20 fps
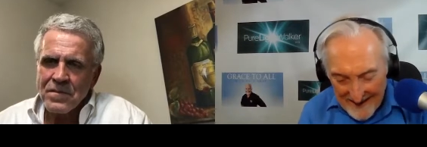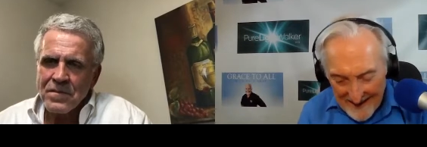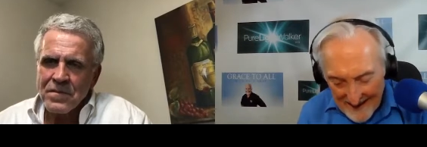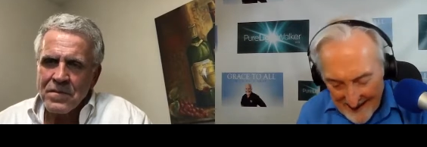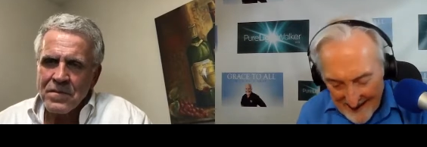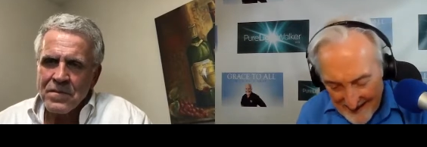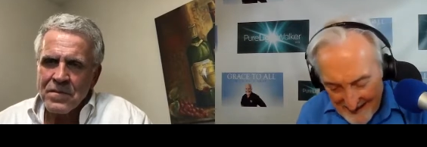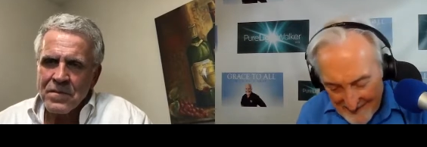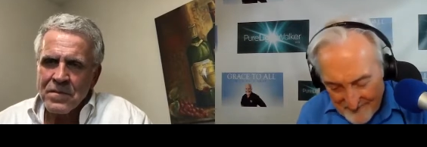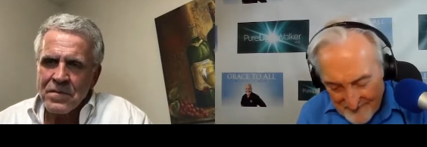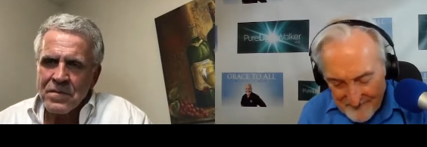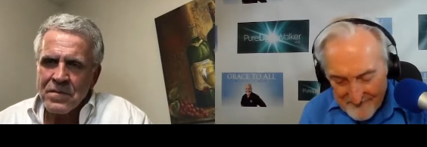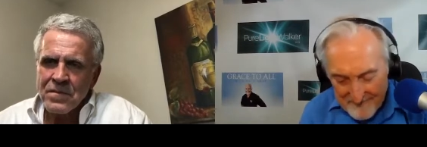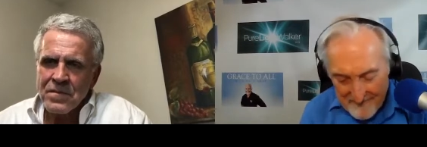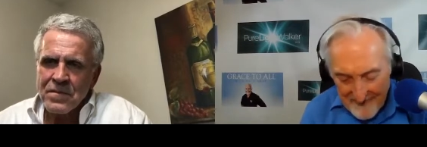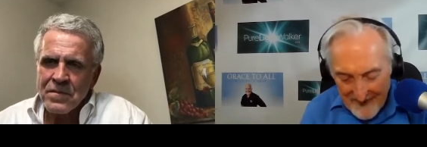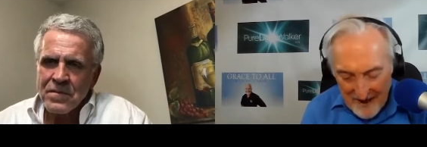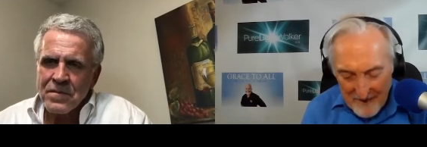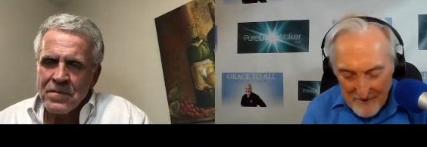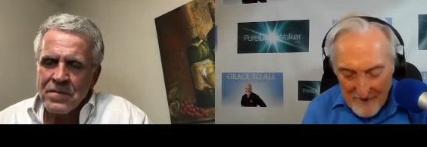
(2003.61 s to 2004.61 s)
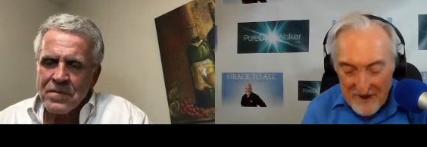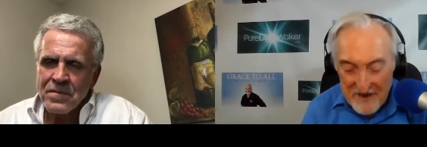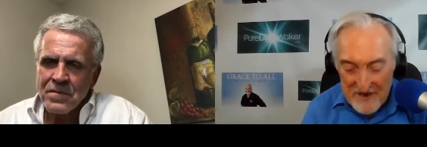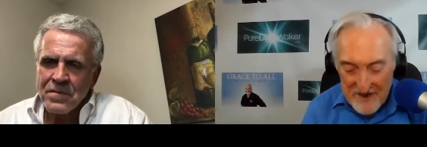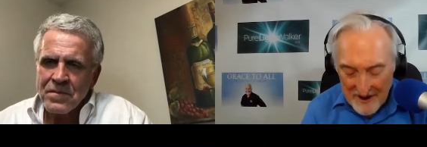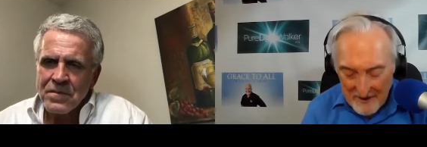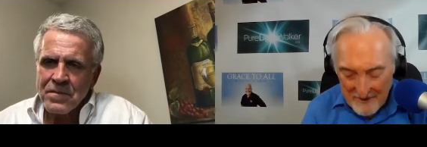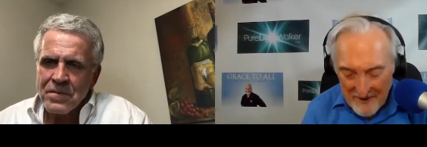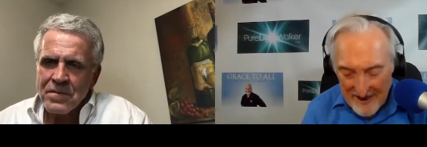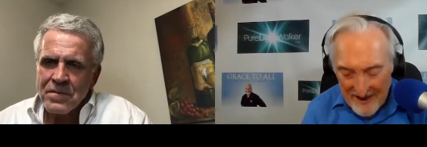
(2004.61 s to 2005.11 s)
Speaker 1: uh, a
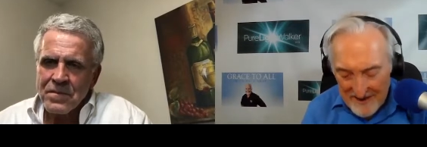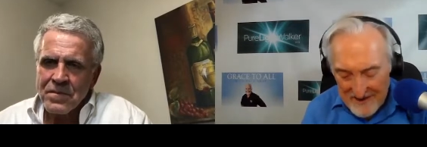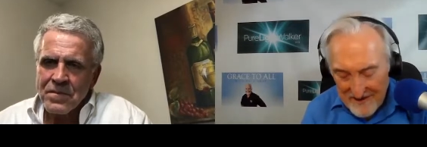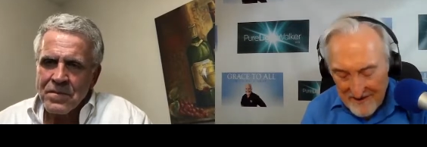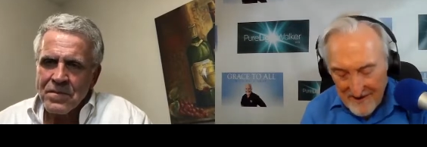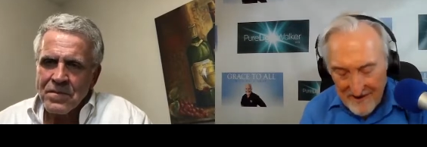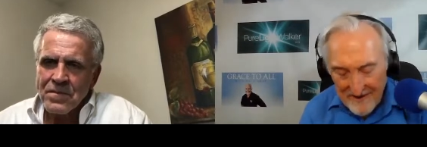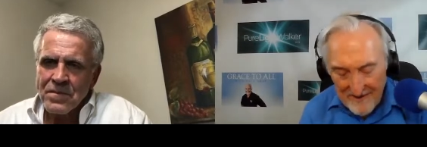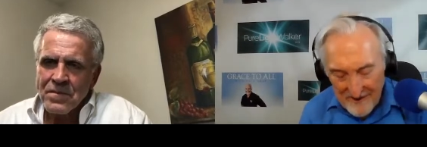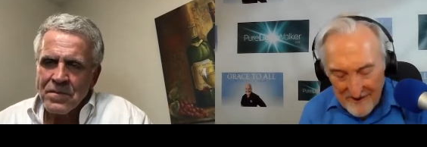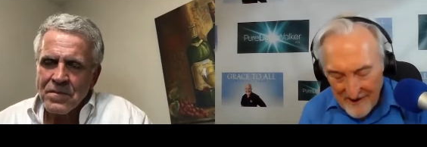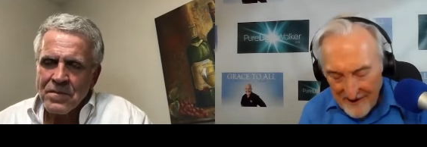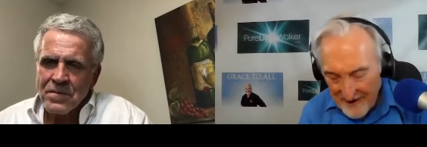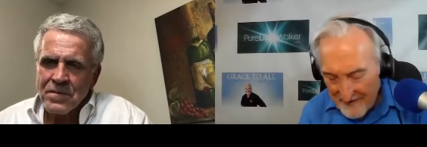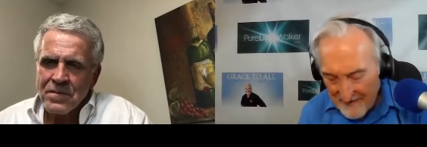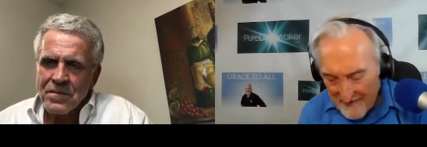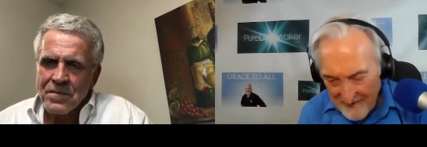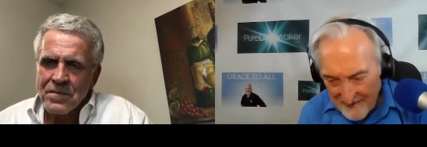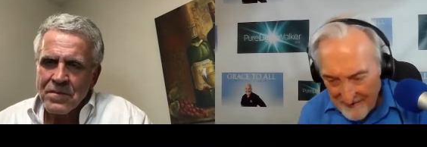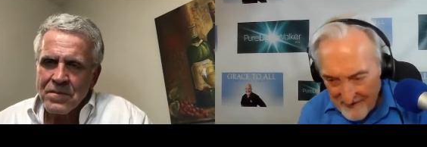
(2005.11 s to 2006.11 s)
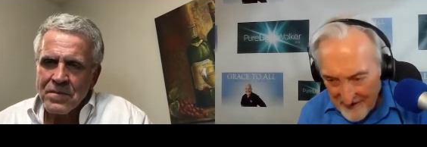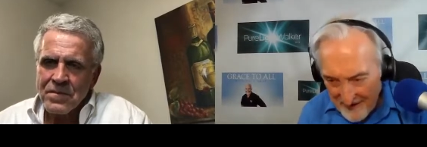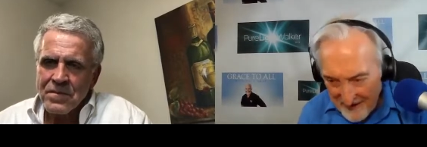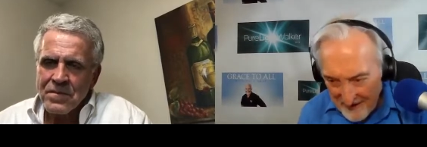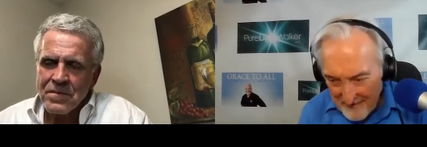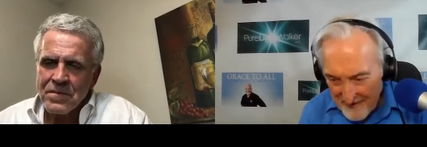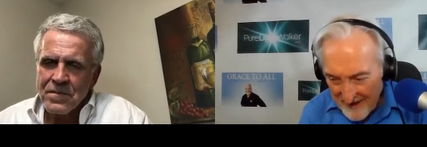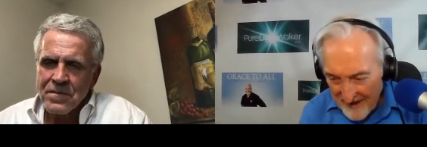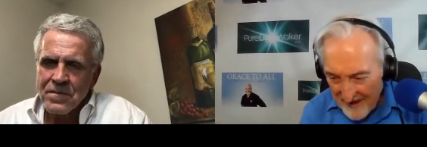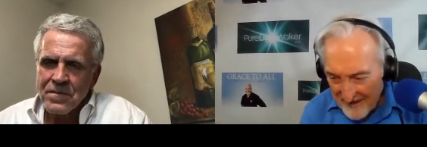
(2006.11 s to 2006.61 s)
music minister at a very
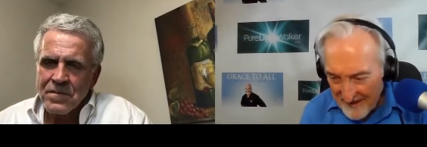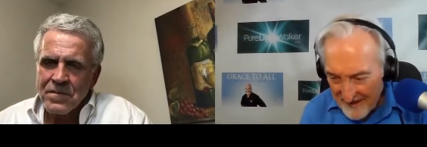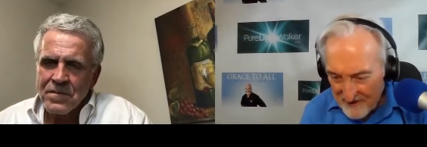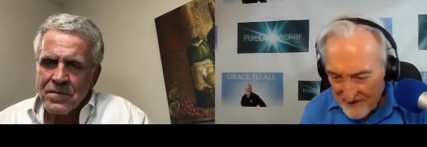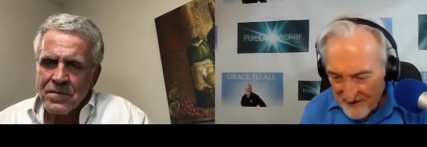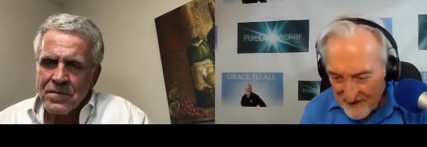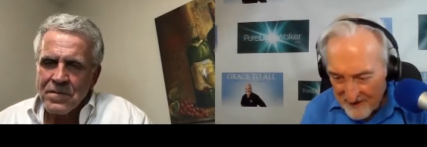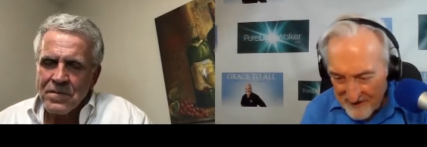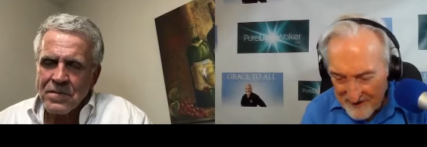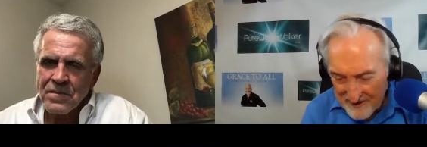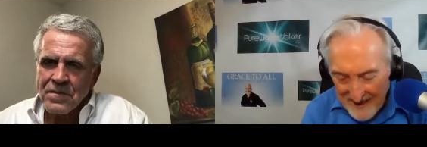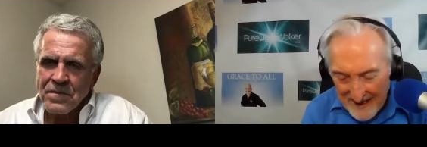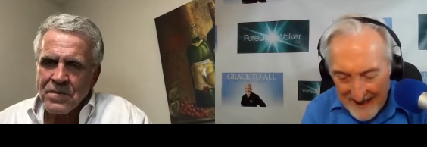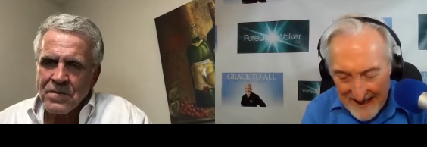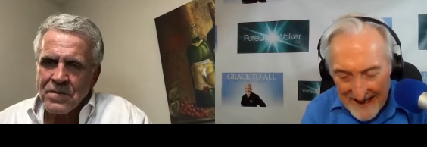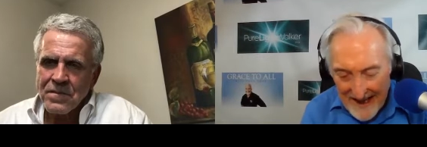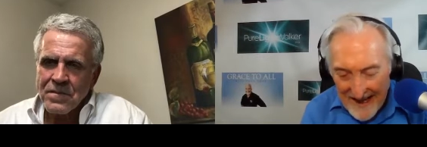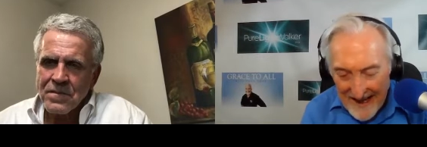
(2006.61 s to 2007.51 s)
fundamentalist church,